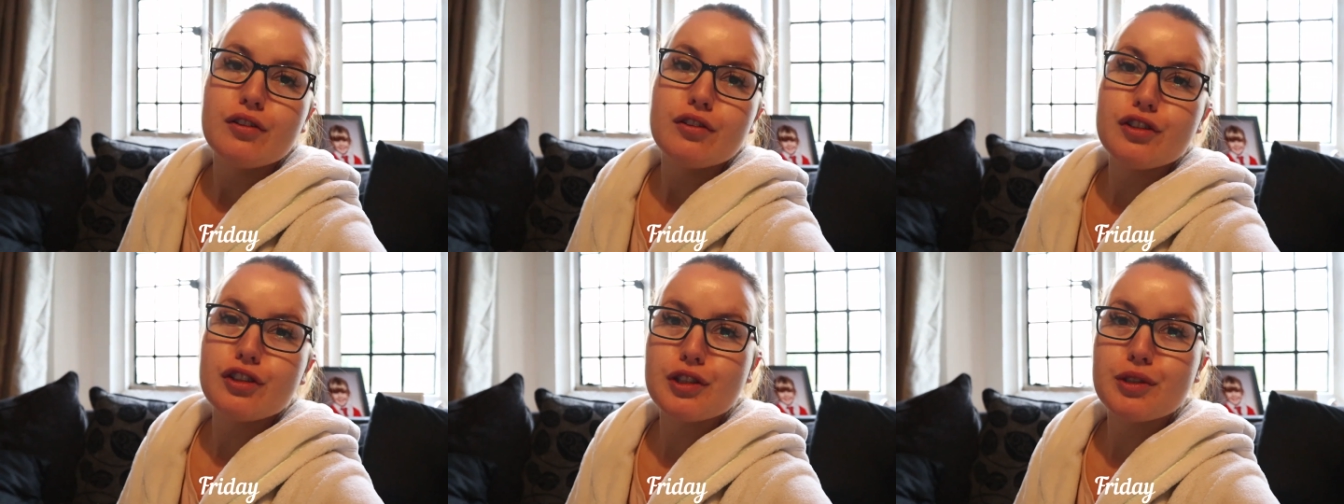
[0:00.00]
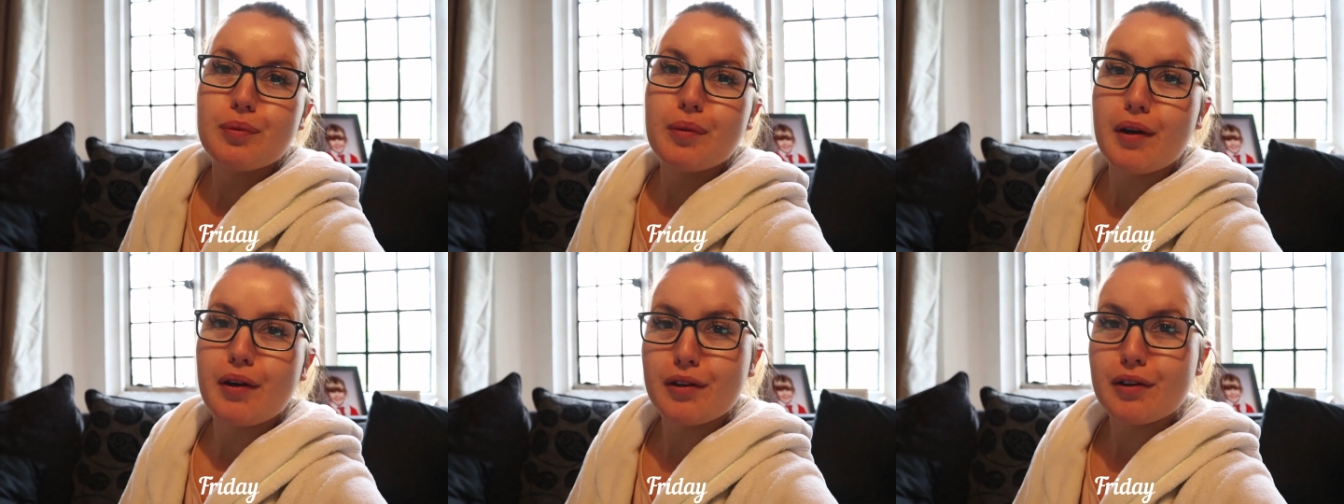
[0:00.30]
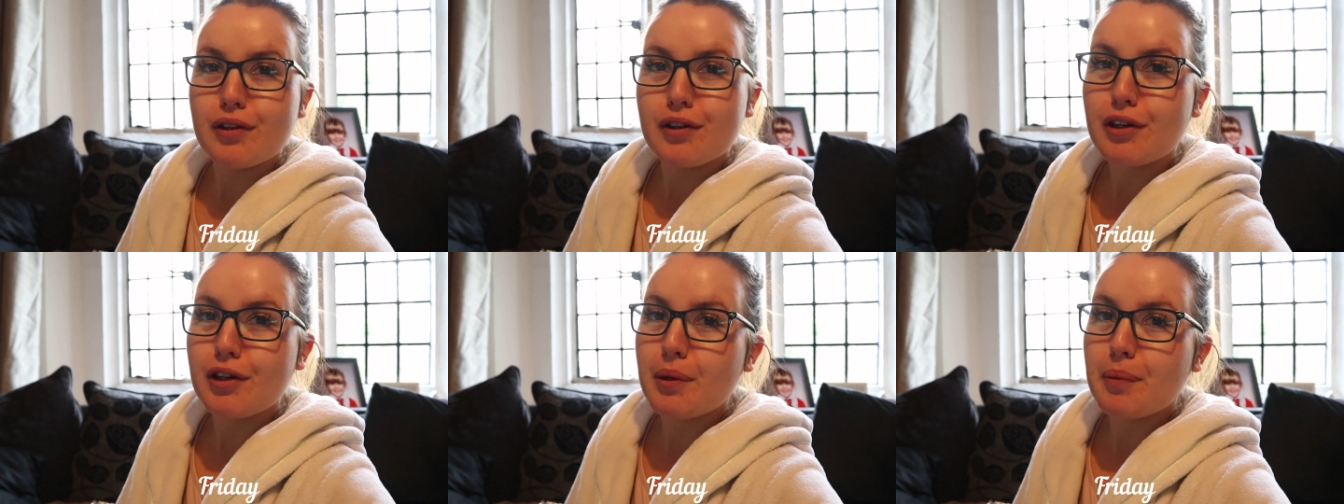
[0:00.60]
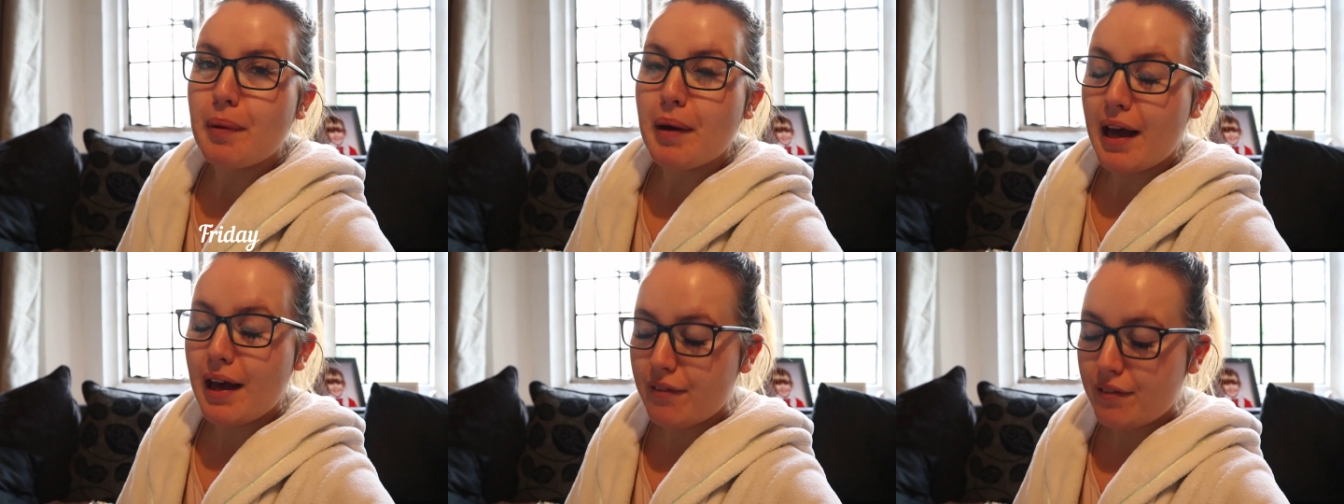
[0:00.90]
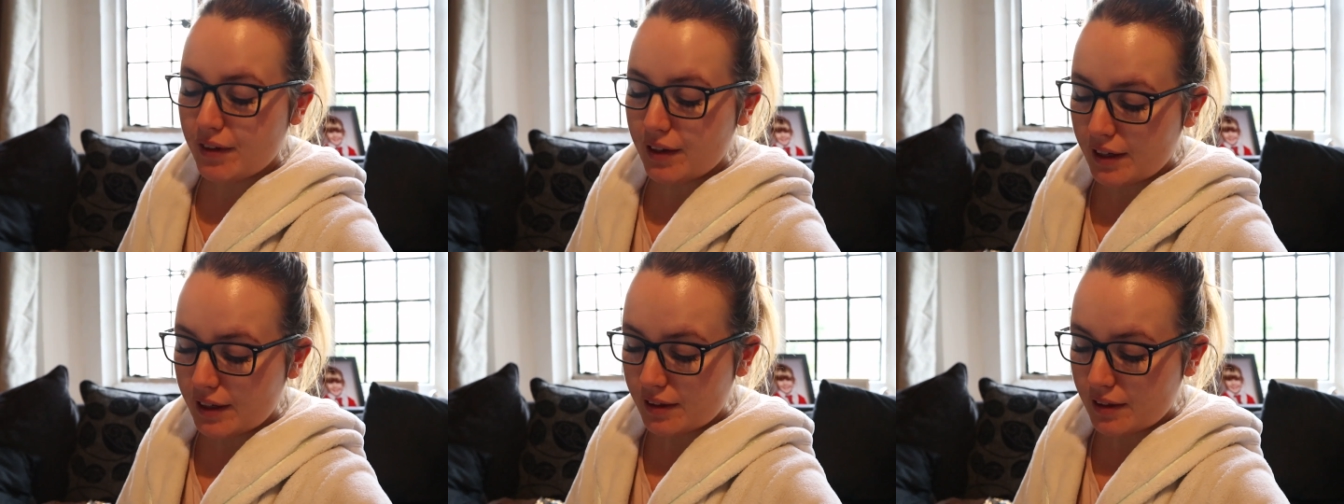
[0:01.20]
just woke up,
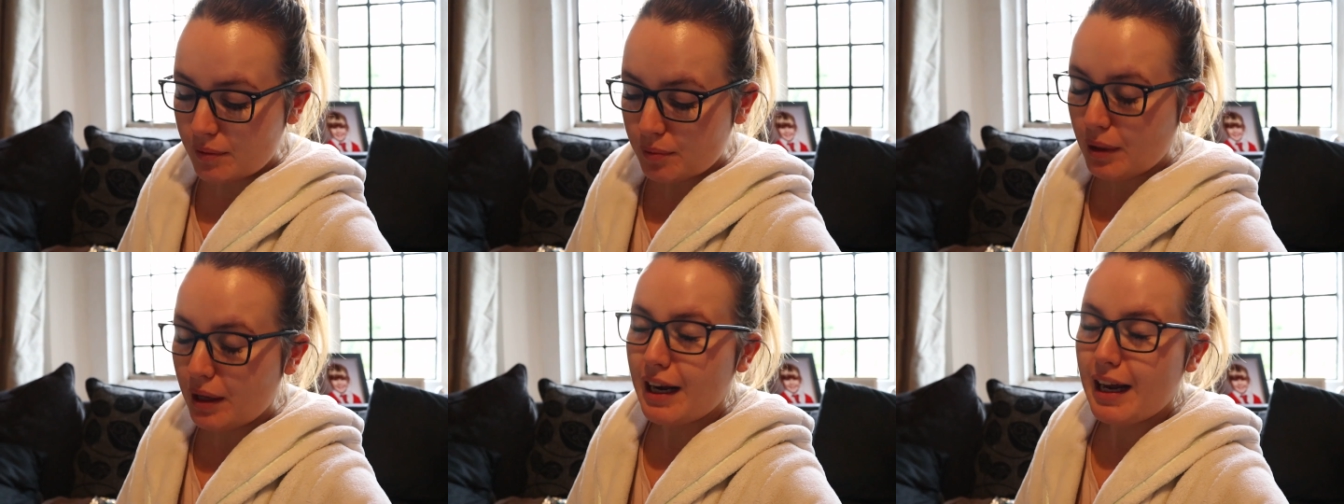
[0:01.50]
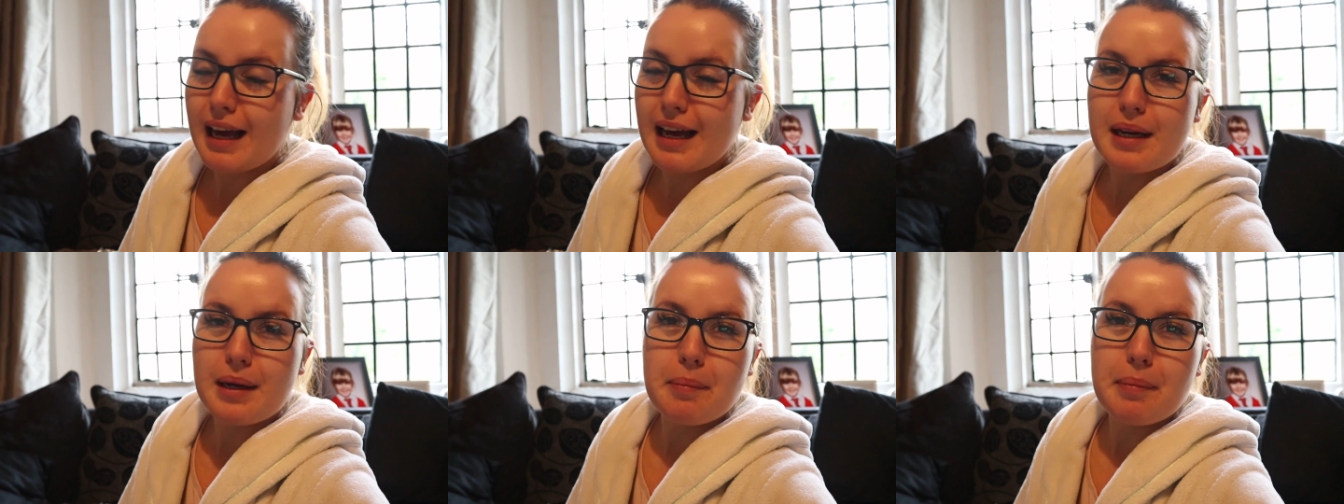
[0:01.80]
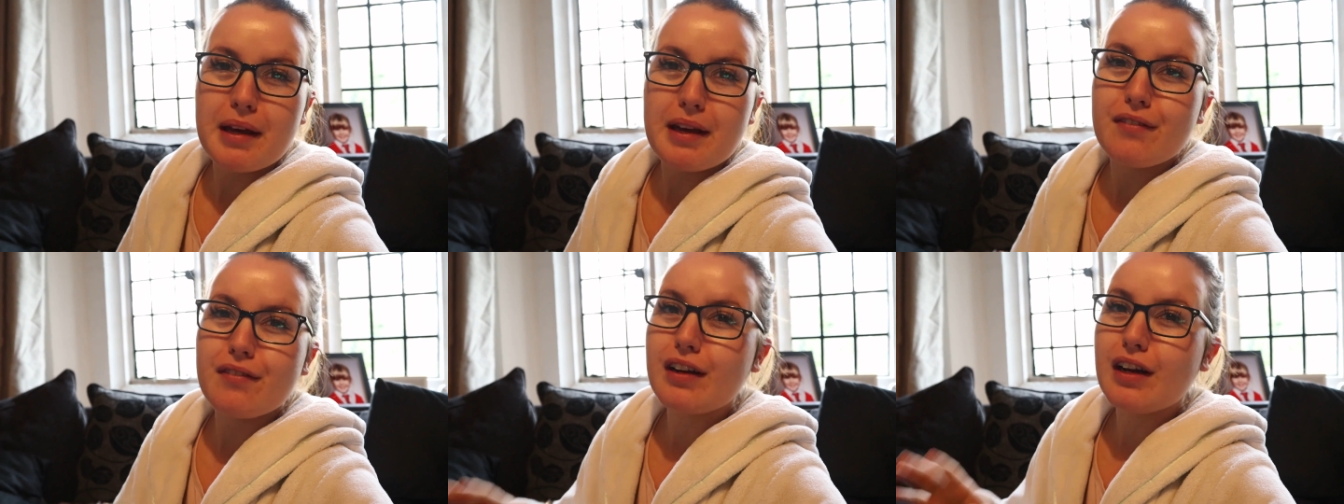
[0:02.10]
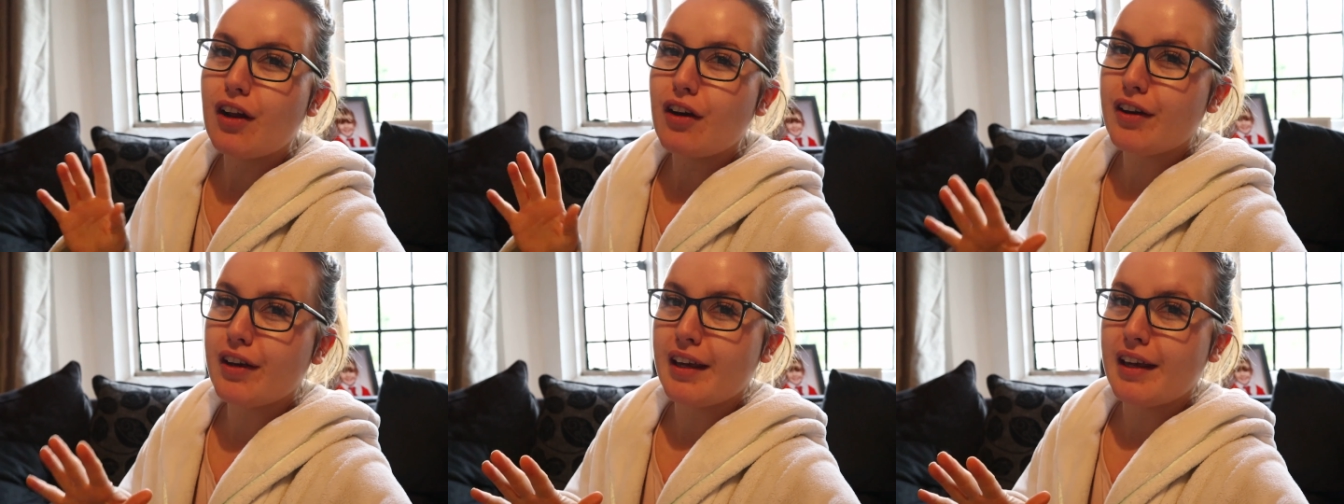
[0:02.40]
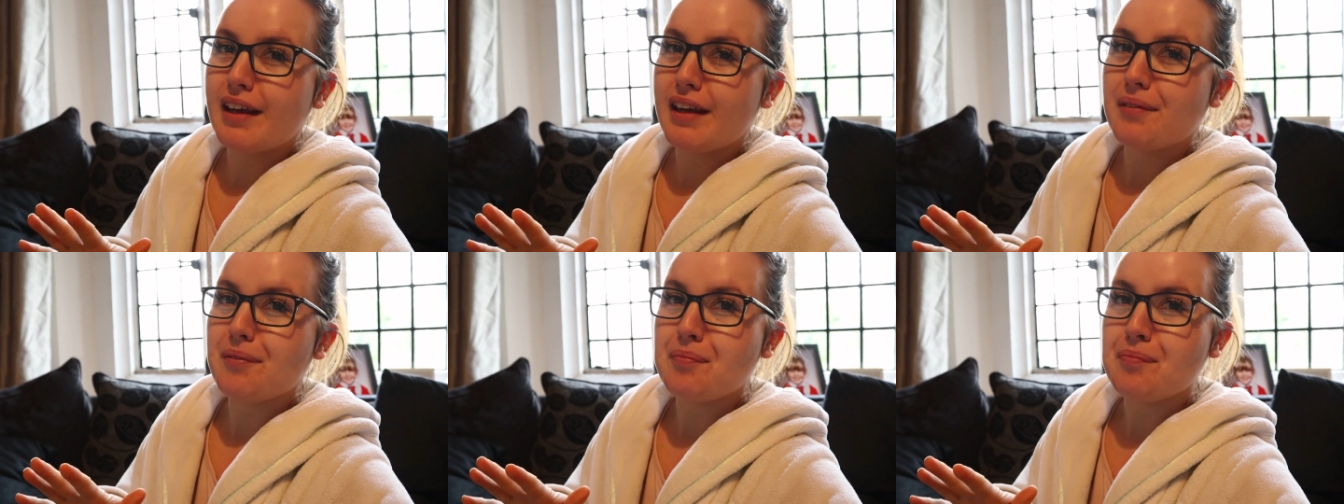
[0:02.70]
had a bit of a
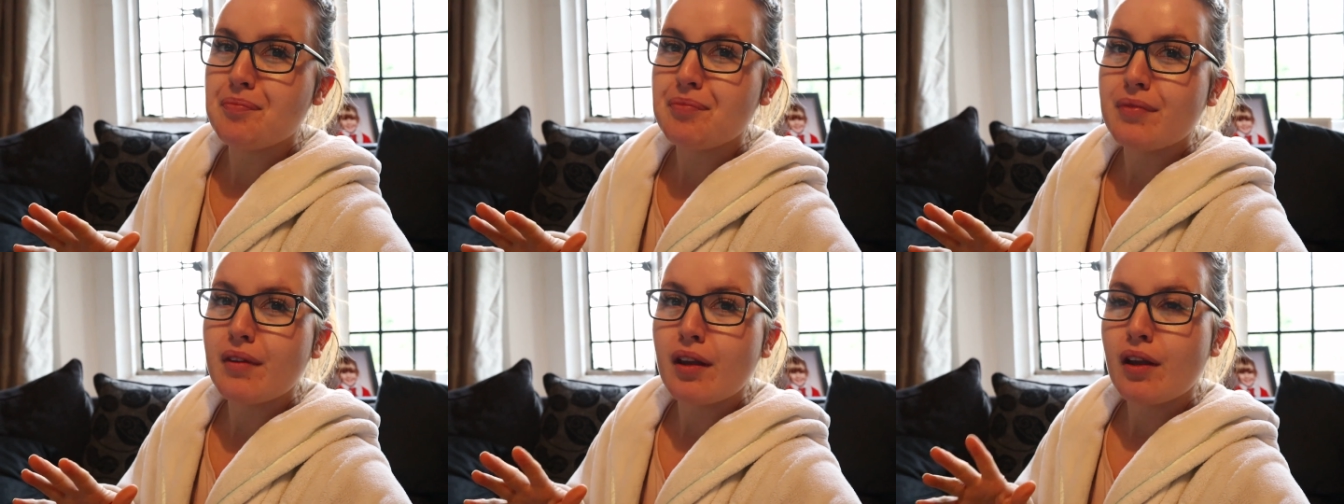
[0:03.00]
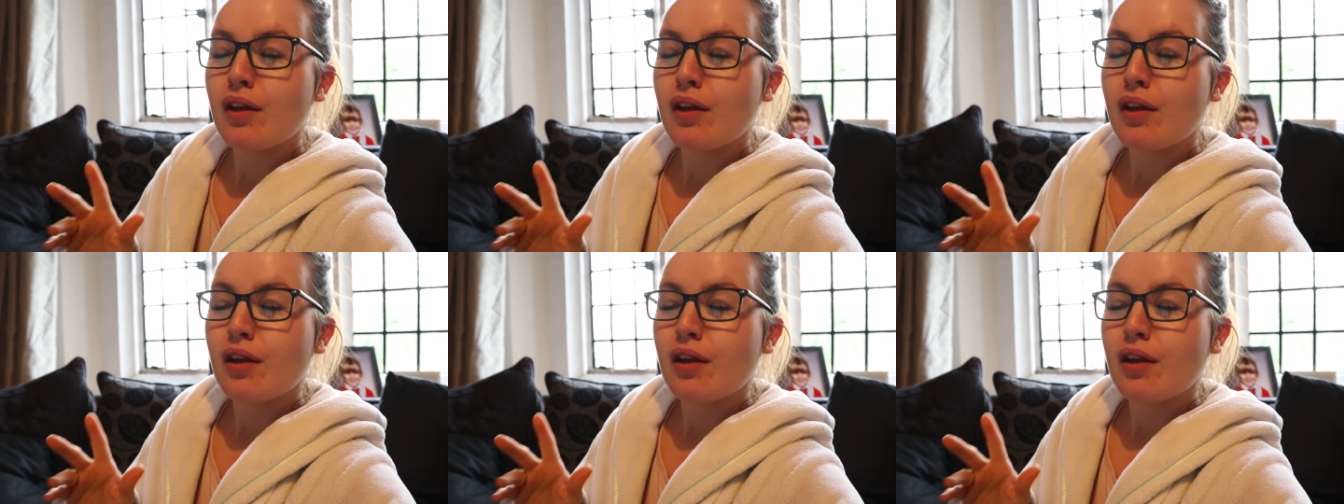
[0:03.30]
lie-in,